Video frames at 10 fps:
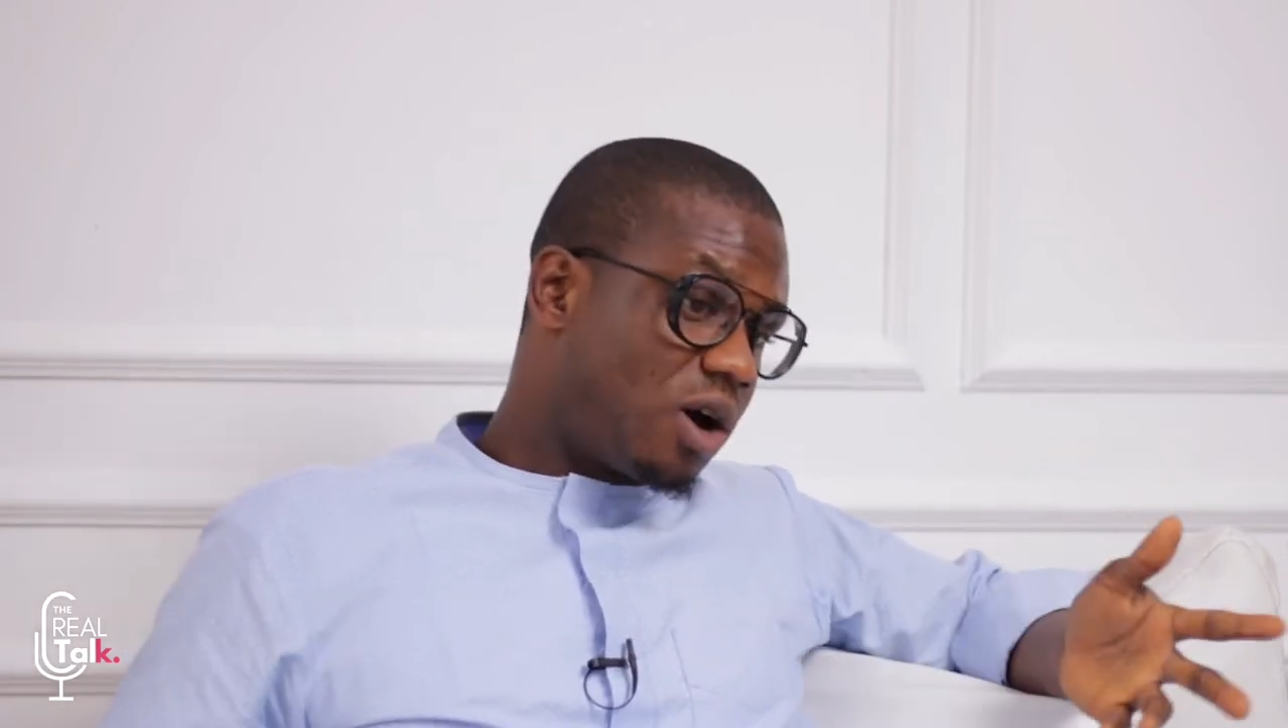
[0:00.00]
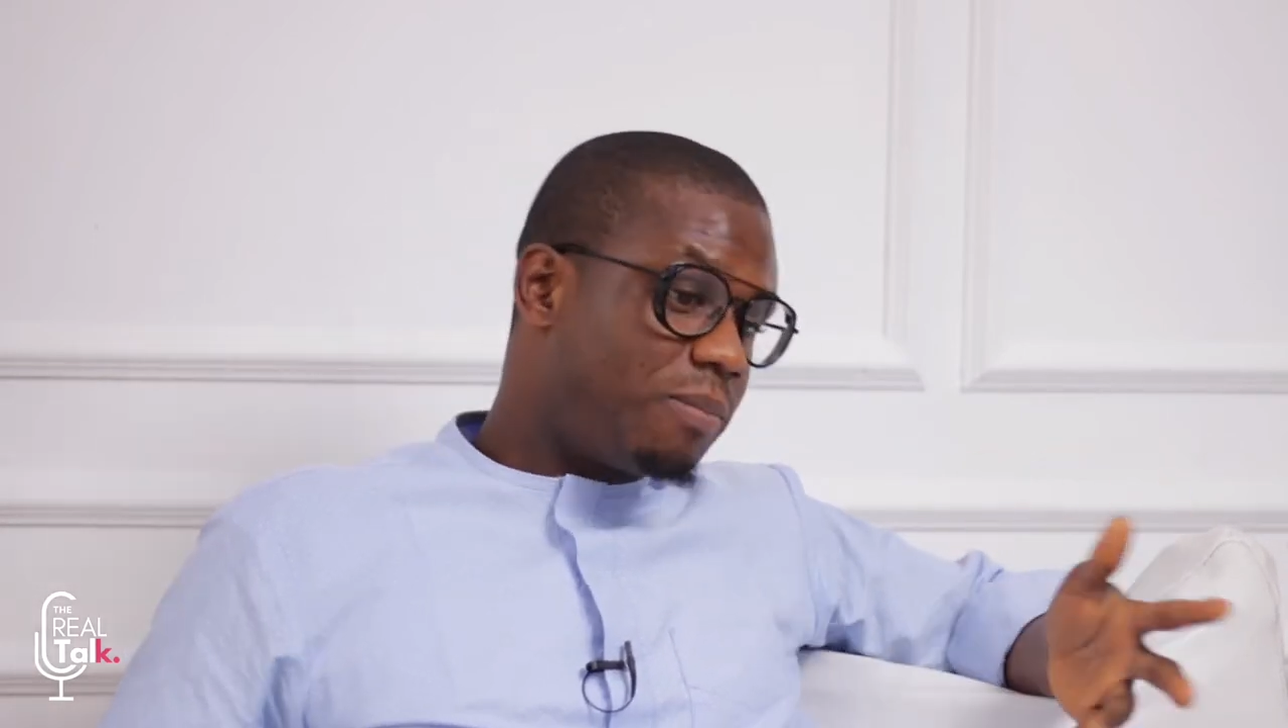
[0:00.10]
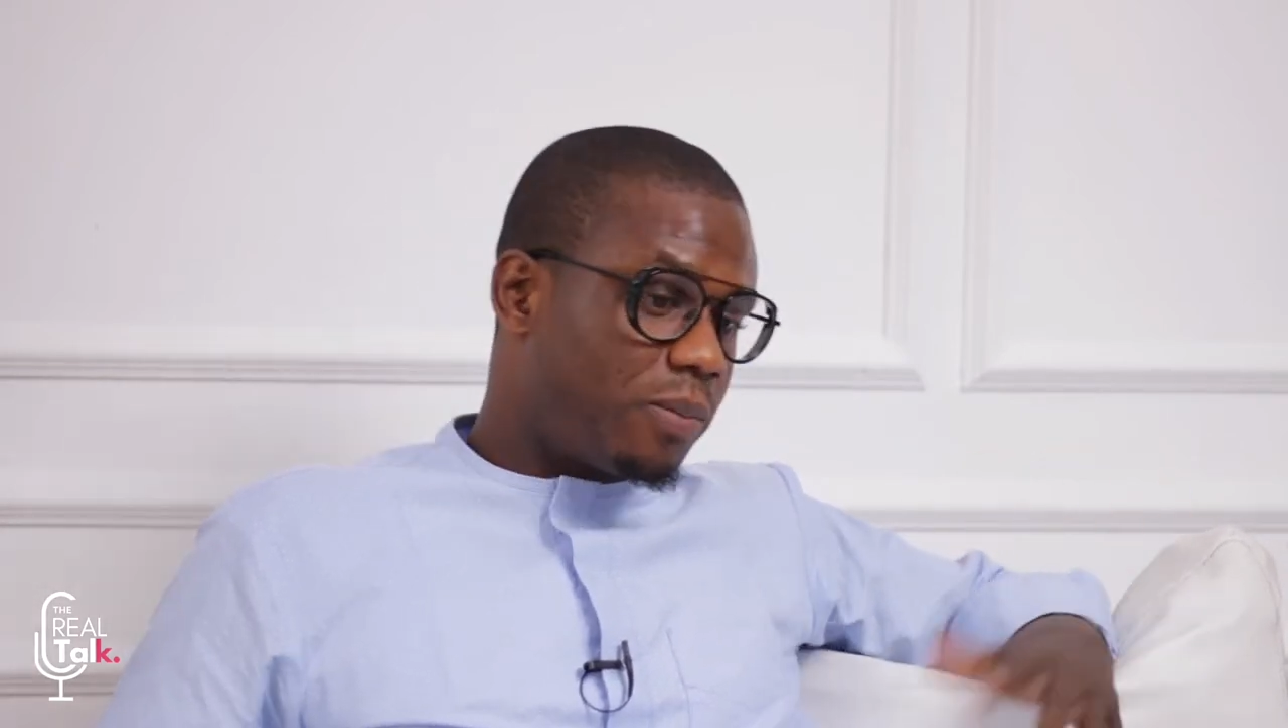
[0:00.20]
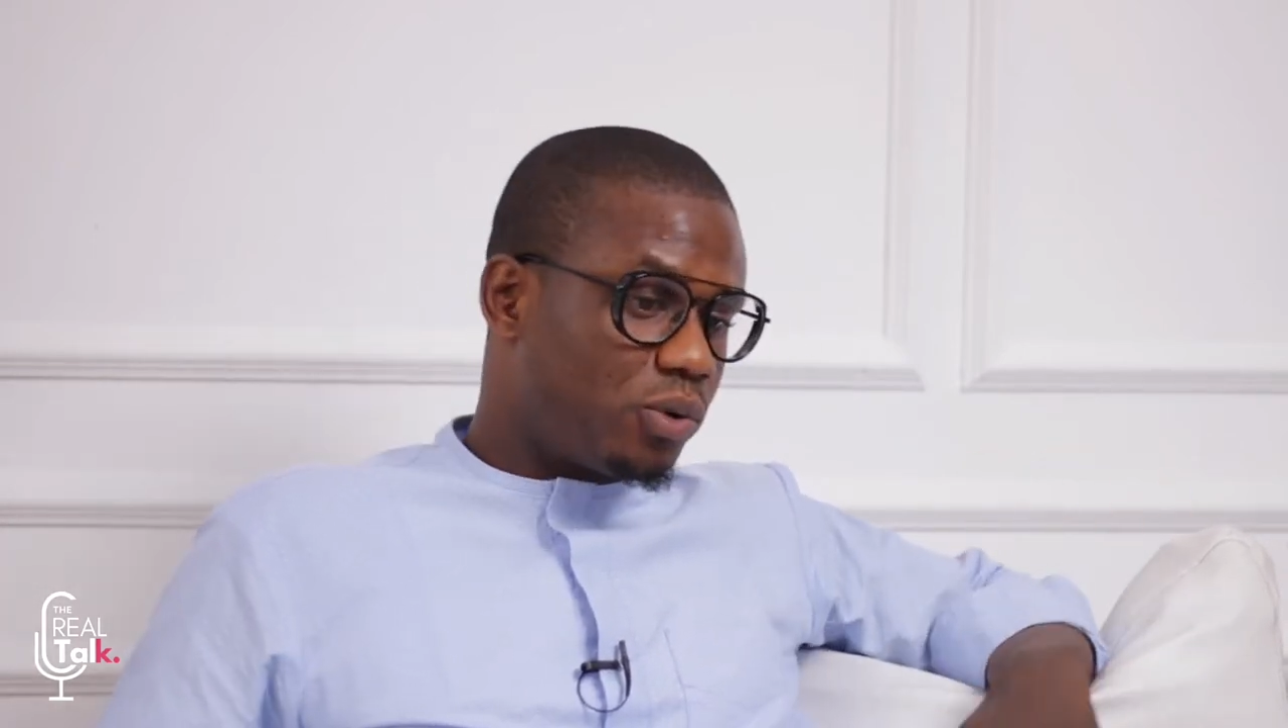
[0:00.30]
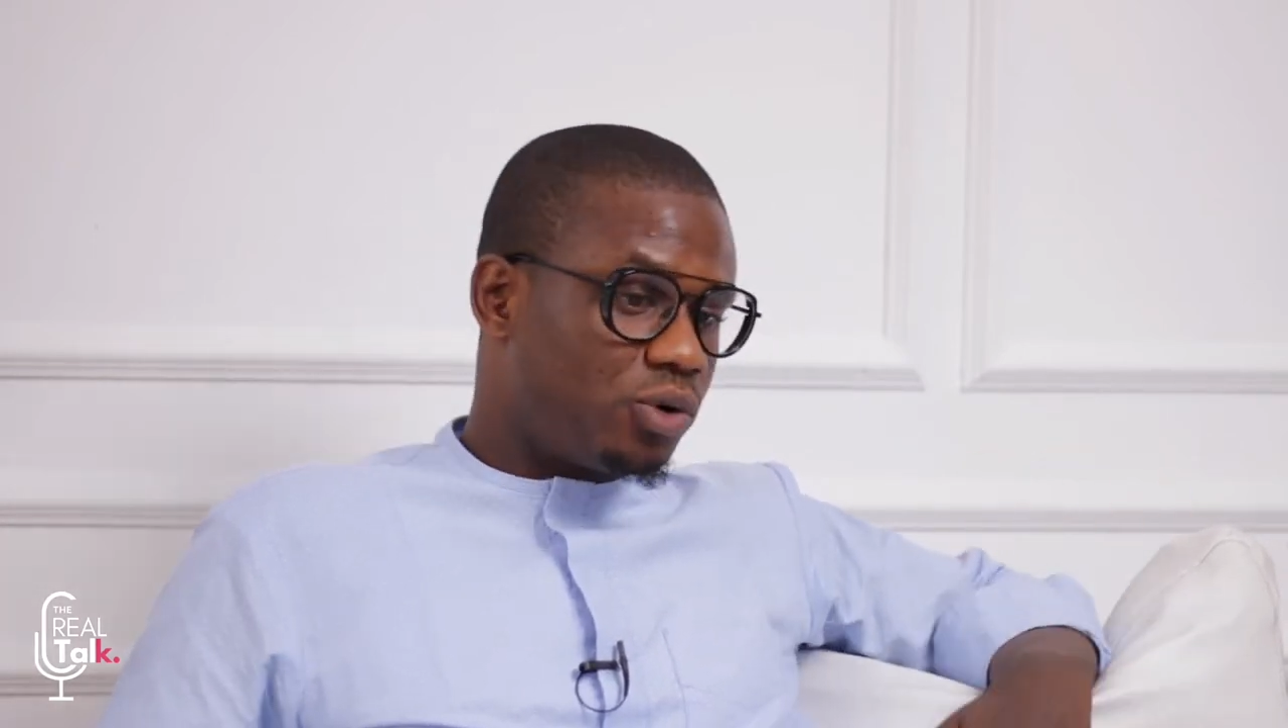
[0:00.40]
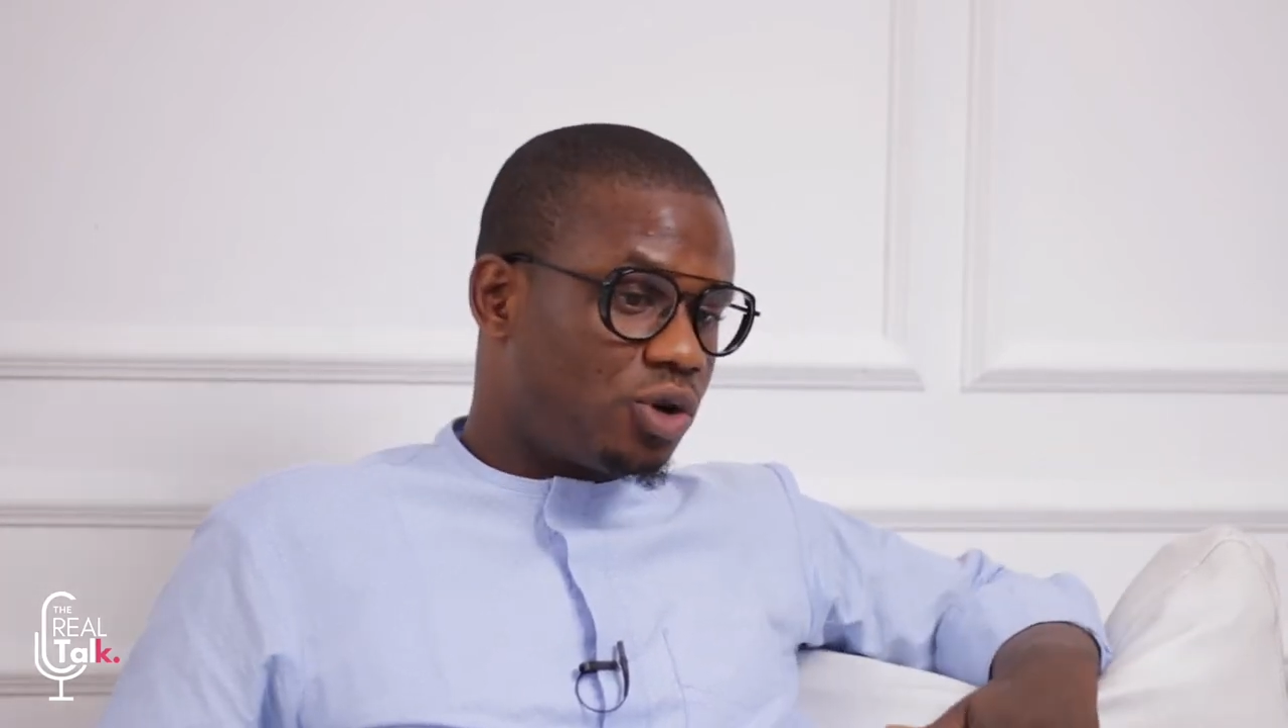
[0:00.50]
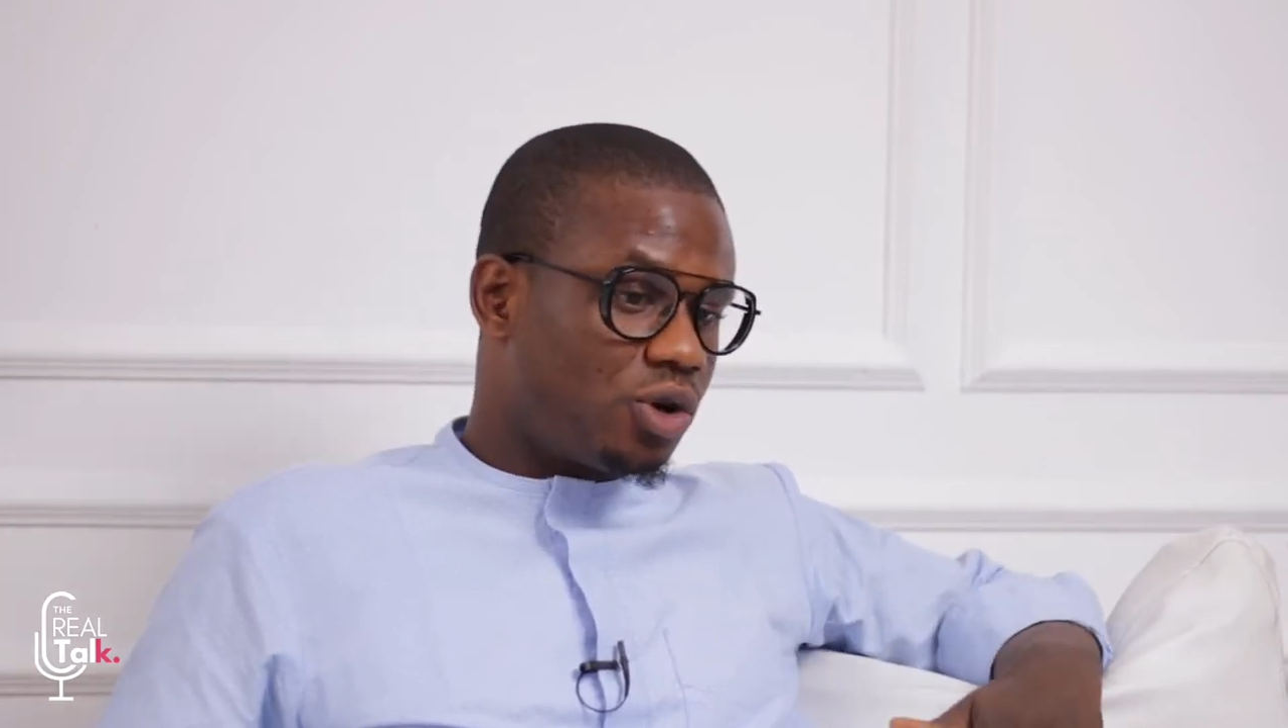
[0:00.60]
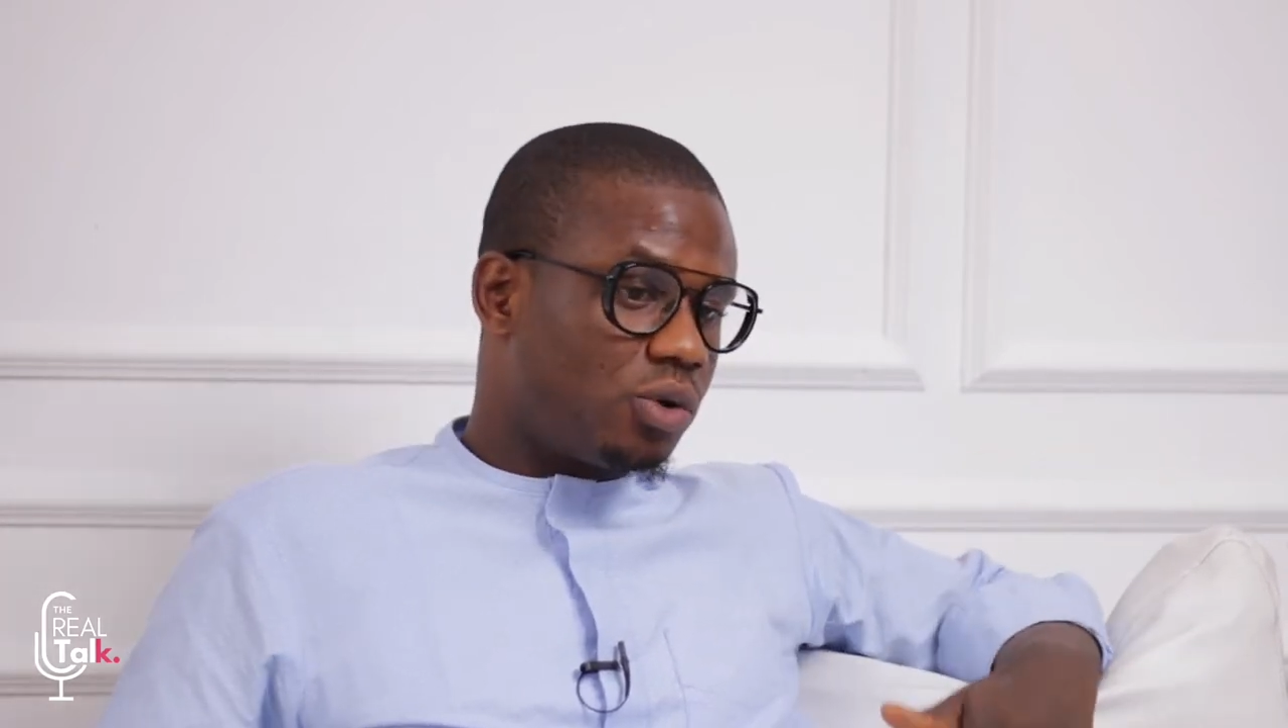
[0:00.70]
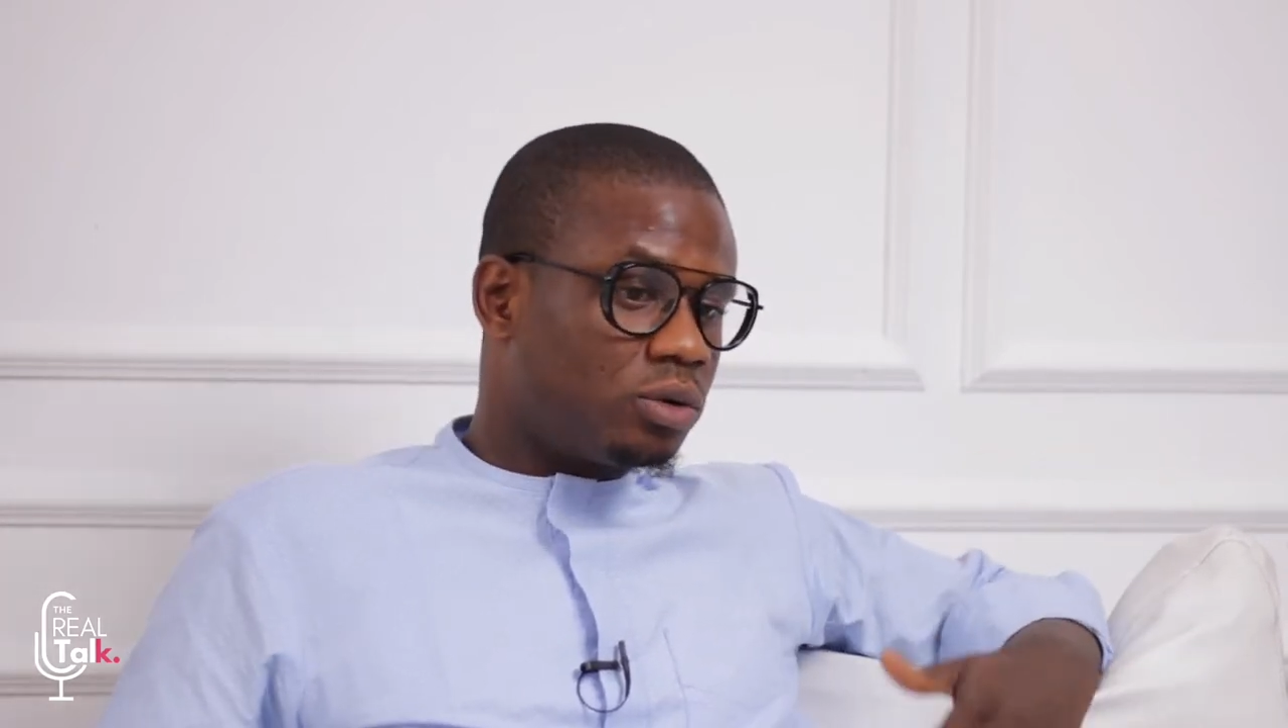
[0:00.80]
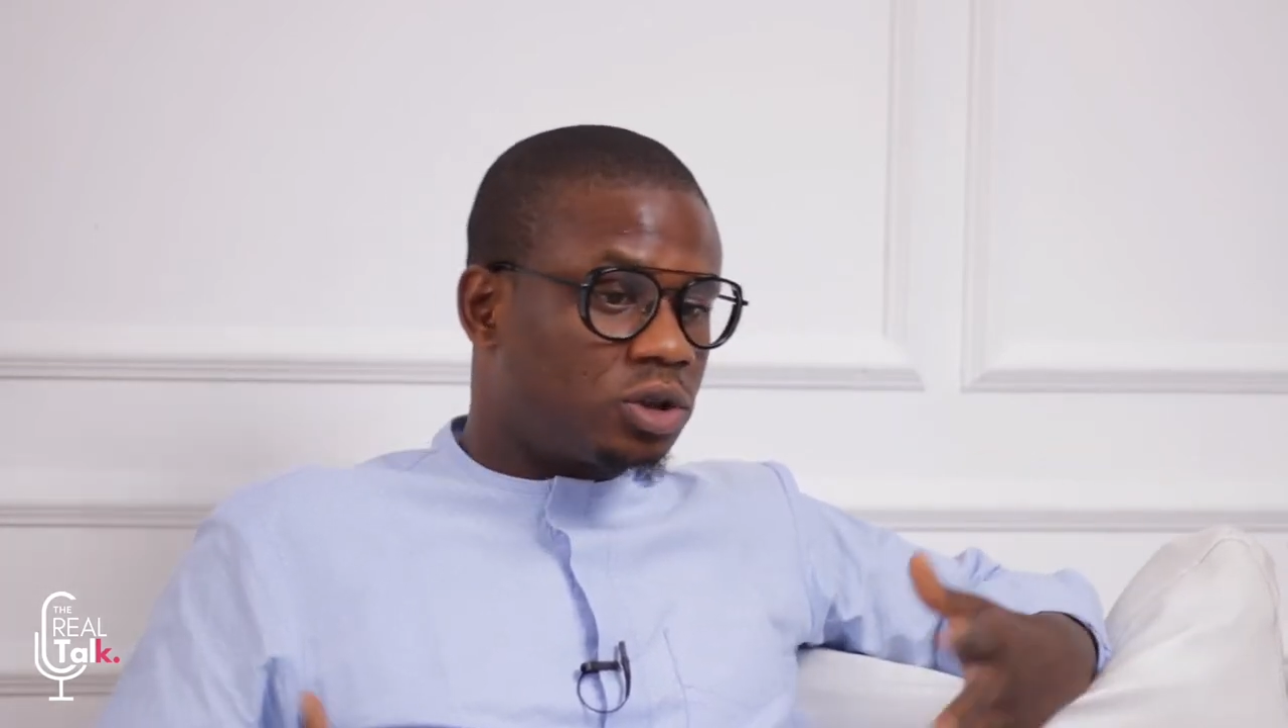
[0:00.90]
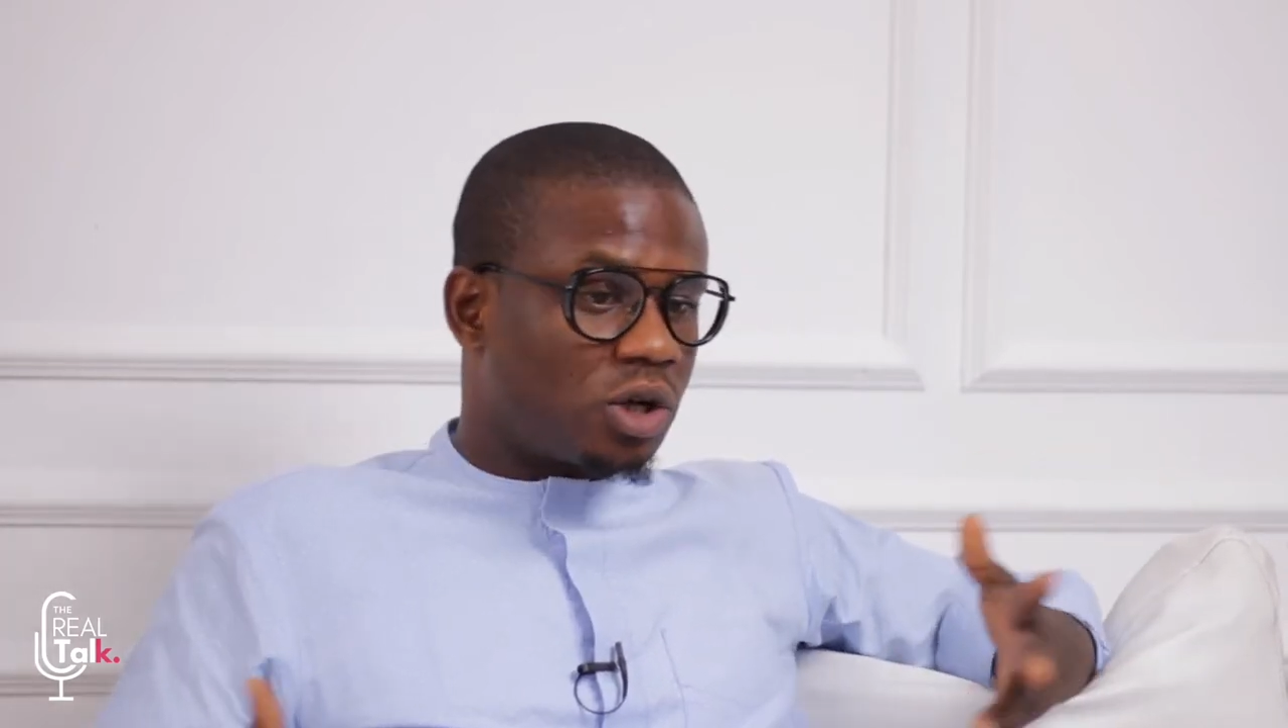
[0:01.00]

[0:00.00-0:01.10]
some people, you know,